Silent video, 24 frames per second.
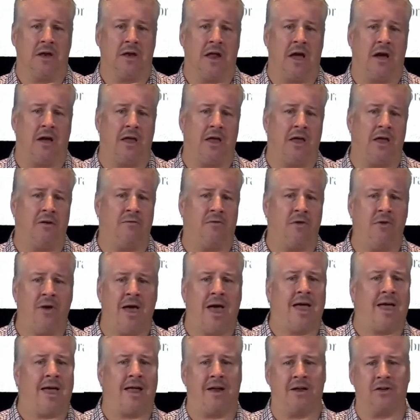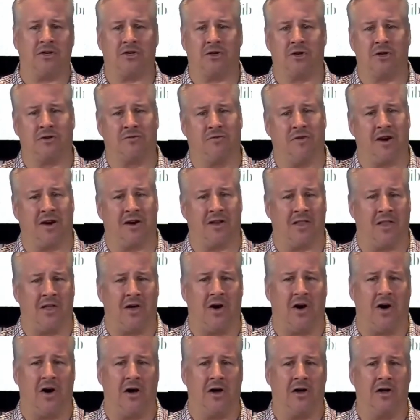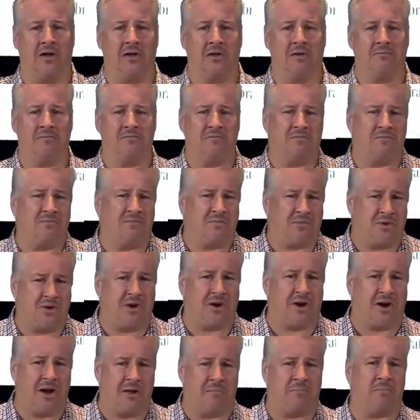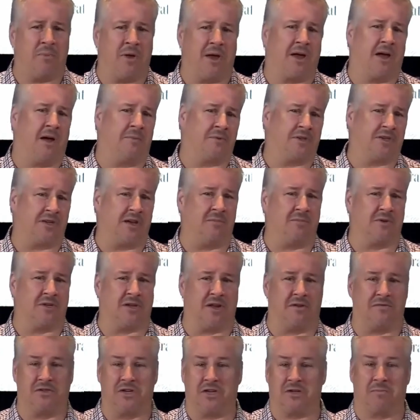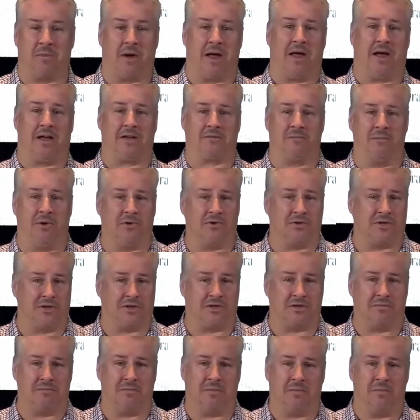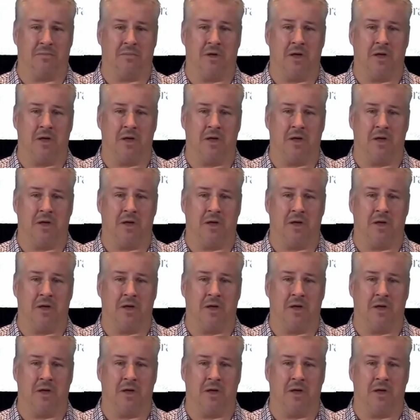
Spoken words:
Now, if you hang out at church very long, you're going to pick up some stuff just by osmosis.